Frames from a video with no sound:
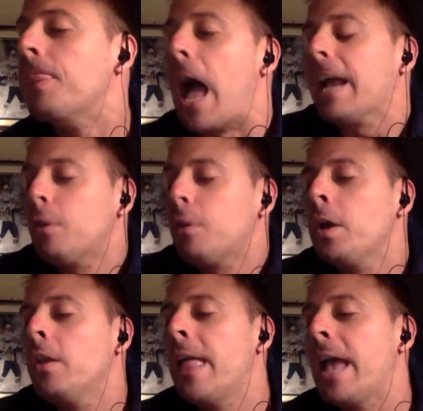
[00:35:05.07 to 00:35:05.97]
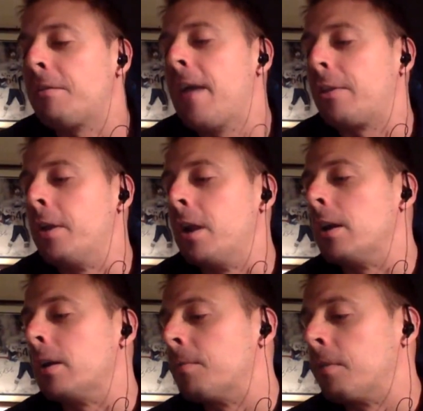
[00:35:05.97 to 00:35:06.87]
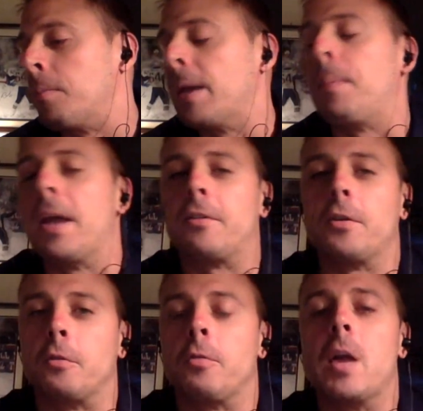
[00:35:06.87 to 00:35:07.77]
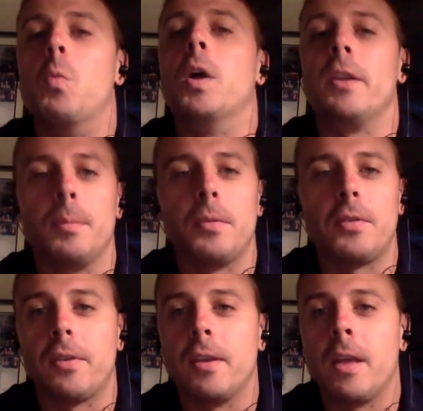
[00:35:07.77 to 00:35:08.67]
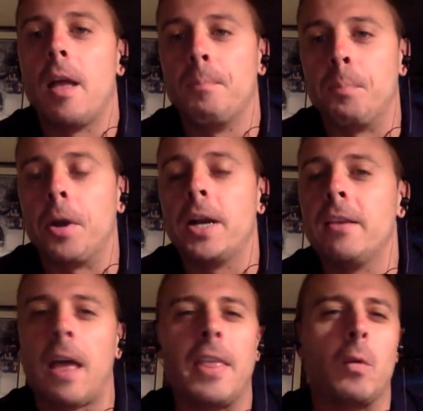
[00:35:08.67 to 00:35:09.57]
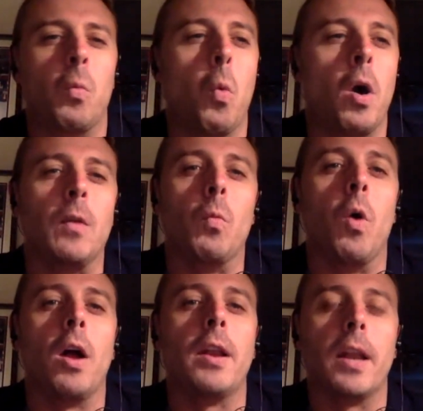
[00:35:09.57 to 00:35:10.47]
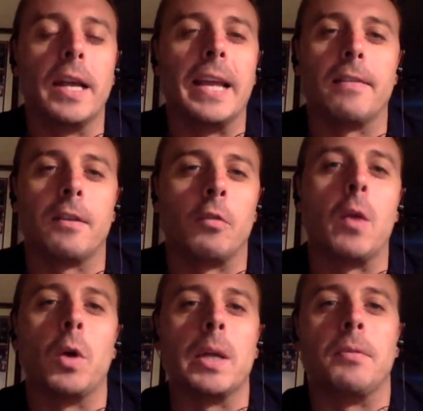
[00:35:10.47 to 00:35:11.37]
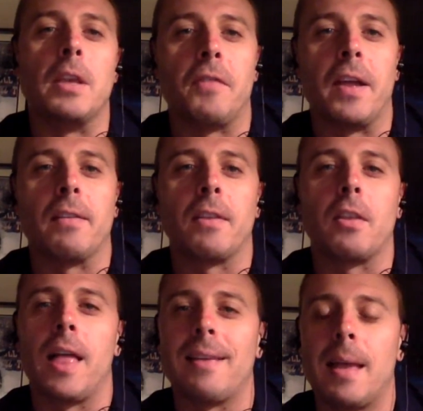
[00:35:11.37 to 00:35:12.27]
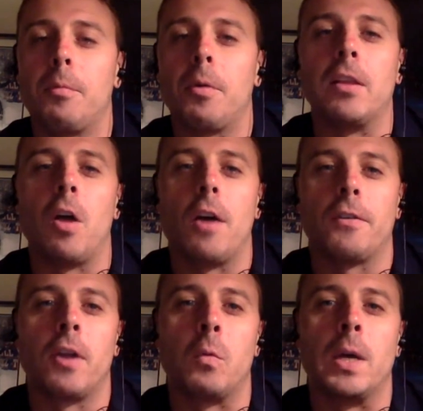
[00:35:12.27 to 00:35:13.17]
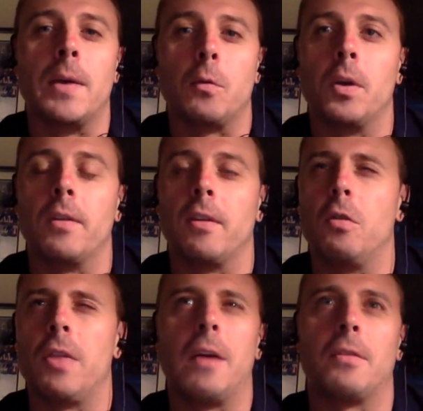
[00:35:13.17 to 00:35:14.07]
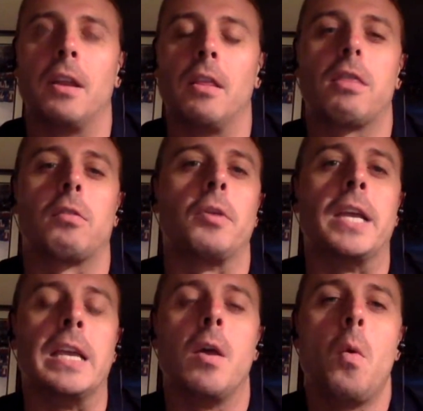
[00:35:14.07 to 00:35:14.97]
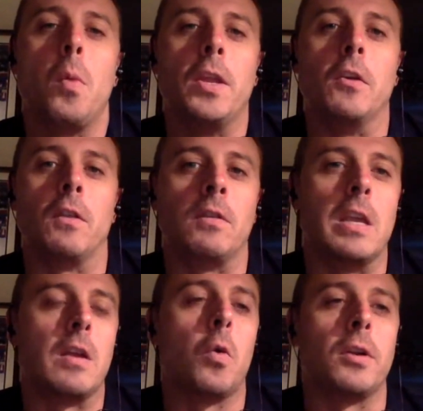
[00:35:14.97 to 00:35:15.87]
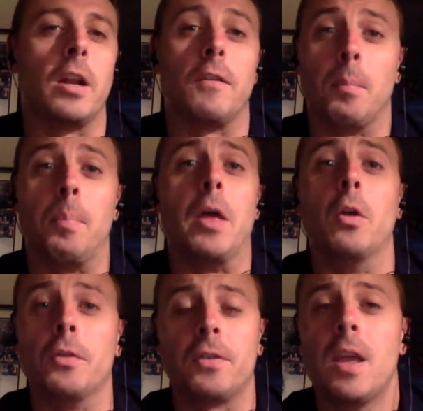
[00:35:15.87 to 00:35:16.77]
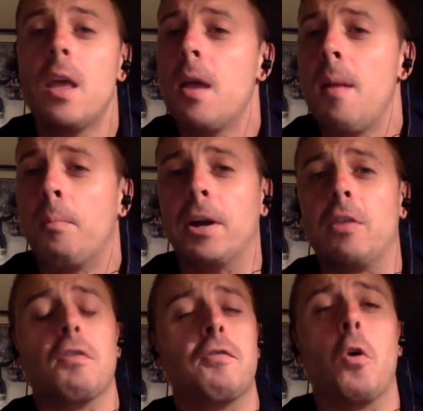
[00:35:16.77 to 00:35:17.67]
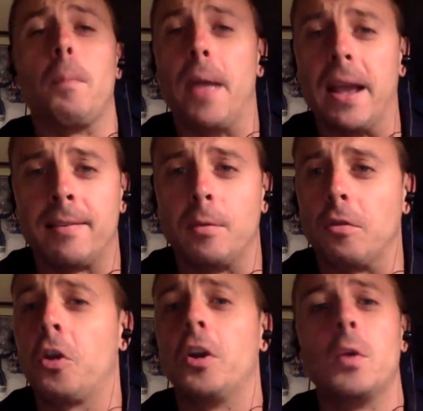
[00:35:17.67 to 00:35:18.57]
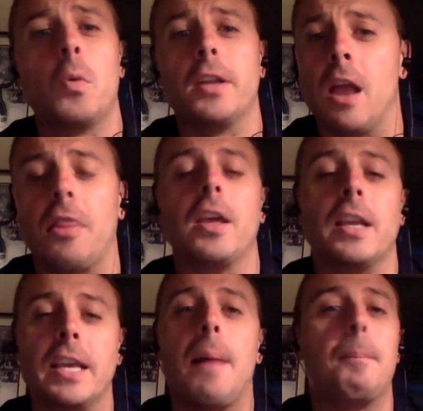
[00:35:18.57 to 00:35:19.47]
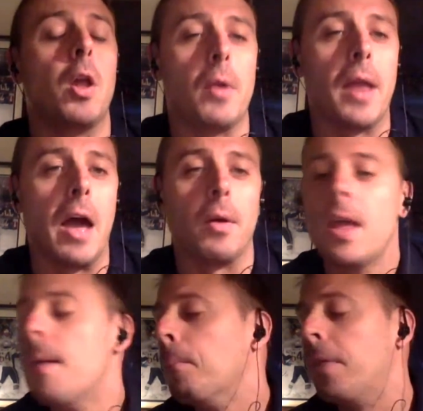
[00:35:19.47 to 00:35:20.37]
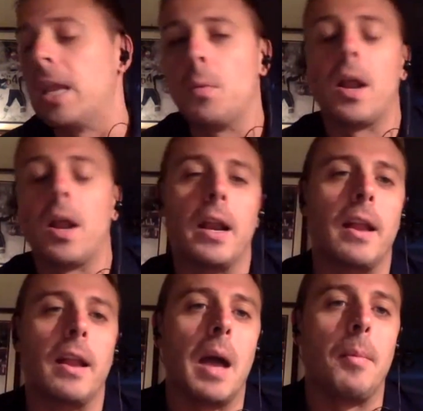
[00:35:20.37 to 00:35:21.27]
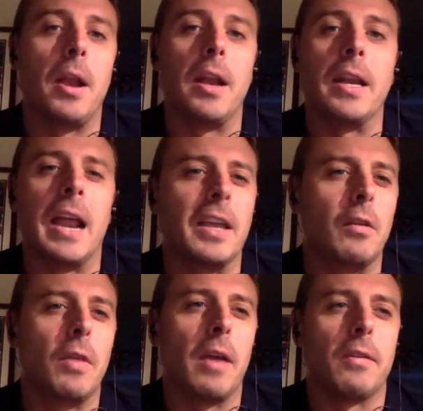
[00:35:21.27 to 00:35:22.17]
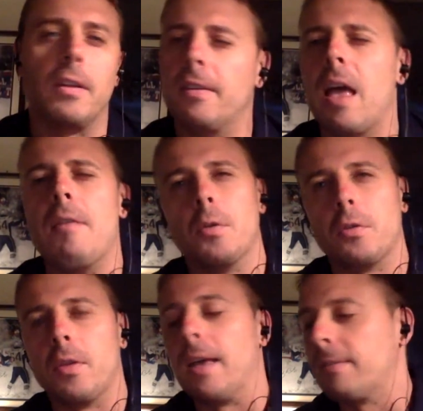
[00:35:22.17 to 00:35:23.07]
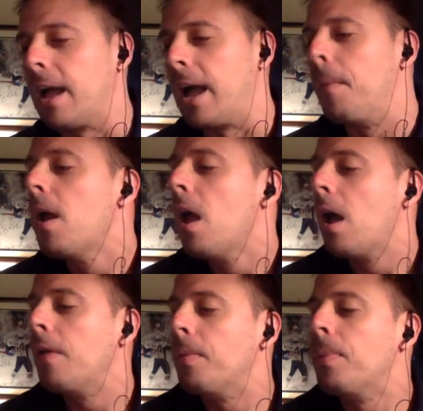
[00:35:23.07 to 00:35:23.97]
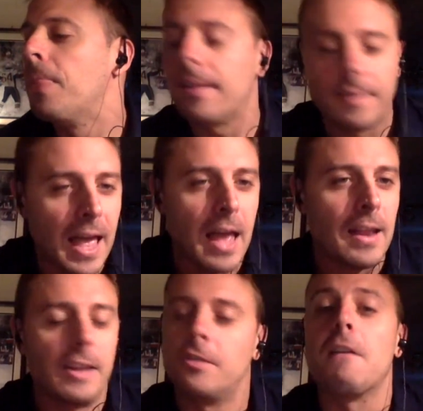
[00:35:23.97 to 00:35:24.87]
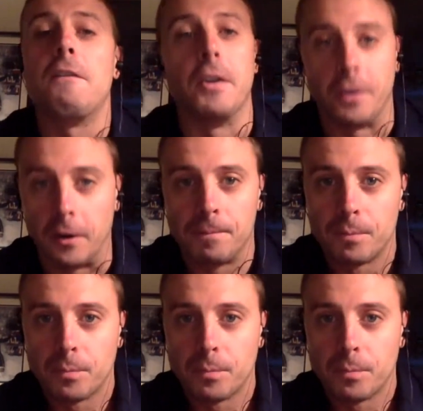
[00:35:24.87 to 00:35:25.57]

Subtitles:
I guess the real X factor here in terms of the big picture is Greg Williams. Brady's, I think, 1-1 against Greg Williams' defense. The last time Brady lost to Greg Williams was in 2003 when he was the coordinator of the Bills. Brady threw 4 picks. It was 31-0. He got blown out. Then he went on and dominated again. I think in 2007 was the last time. That said, it's Jeff Fisher.